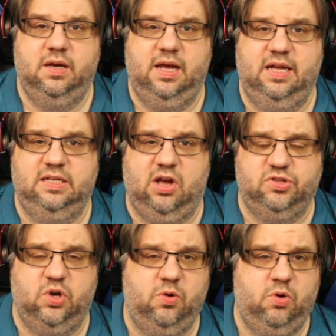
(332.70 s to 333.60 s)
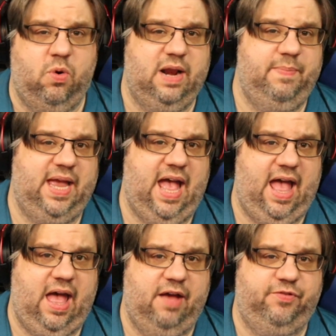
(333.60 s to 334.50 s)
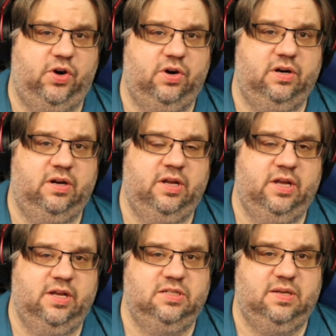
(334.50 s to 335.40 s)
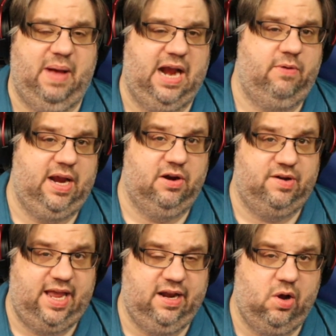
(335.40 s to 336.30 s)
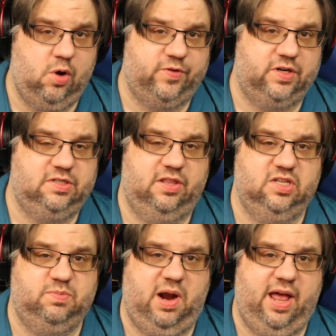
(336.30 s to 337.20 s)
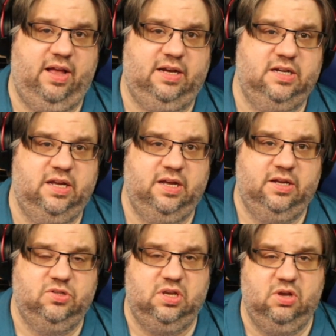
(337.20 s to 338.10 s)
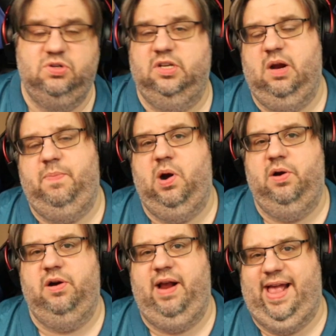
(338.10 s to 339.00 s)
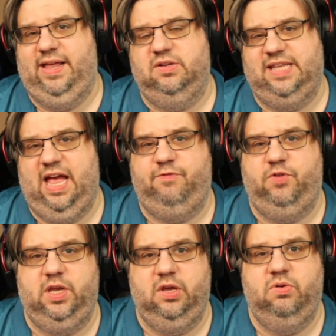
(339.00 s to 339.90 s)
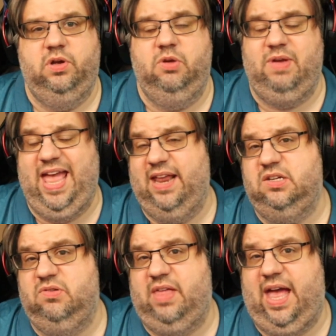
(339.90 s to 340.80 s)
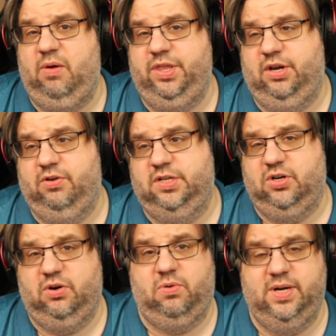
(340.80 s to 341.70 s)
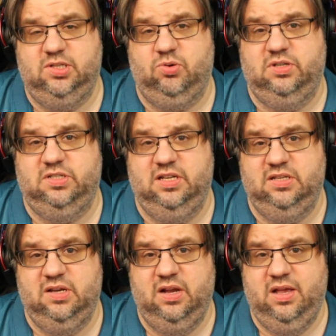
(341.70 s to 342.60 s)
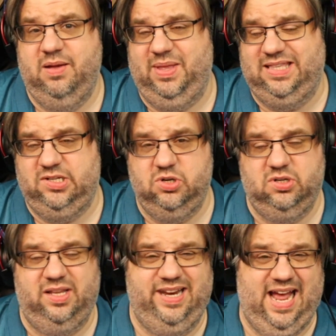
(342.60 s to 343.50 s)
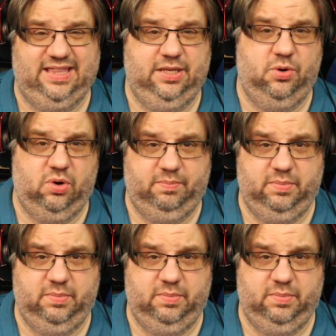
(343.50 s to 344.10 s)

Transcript: It's also quite a big effort to migrate your data over to this product. So usually your partner handles that for you. You can do that with your internal resources, but it's usually not the norm.